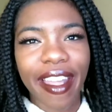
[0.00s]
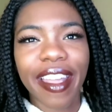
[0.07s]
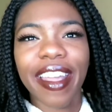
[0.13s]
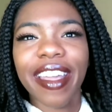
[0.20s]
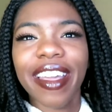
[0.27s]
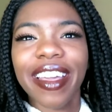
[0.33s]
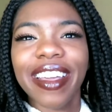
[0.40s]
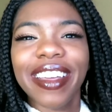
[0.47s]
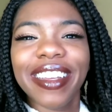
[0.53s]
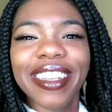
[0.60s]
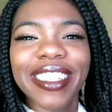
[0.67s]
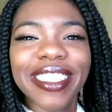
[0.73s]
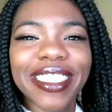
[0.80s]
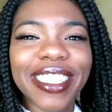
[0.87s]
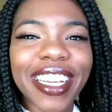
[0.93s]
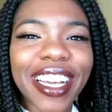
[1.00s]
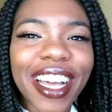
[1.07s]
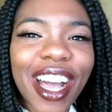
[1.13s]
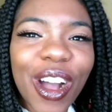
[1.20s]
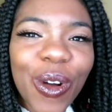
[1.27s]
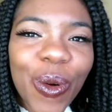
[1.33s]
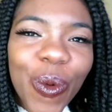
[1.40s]

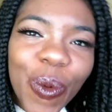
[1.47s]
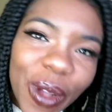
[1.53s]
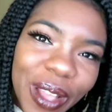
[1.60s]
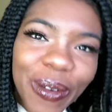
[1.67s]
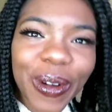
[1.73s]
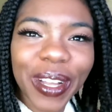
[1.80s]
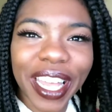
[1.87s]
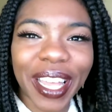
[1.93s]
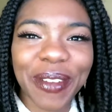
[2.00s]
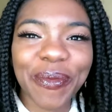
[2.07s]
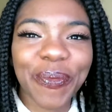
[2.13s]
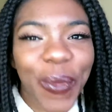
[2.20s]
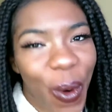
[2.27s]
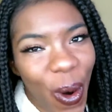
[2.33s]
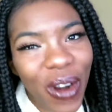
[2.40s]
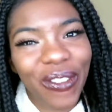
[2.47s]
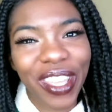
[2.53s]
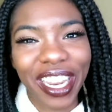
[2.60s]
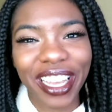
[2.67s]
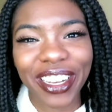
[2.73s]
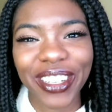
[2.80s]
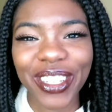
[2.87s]
And we will get more
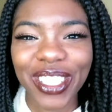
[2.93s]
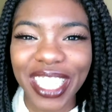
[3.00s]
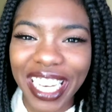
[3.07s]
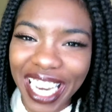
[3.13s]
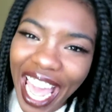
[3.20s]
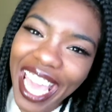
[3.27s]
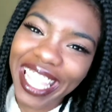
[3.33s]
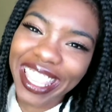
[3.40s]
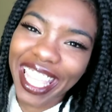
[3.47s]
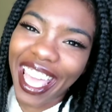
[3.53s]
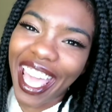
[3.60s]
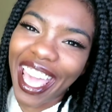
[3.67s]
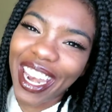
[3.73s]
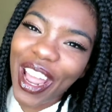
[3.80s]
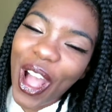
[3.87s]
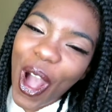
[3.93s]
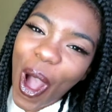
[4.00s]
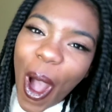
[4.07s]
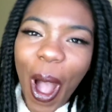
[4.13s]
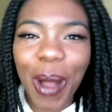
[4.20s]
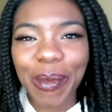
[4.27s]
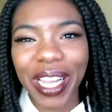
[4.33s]
videos like that
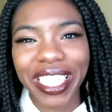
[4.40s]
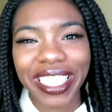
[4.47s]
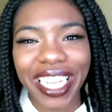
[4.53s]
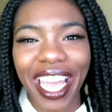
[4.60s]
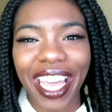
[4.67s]
on my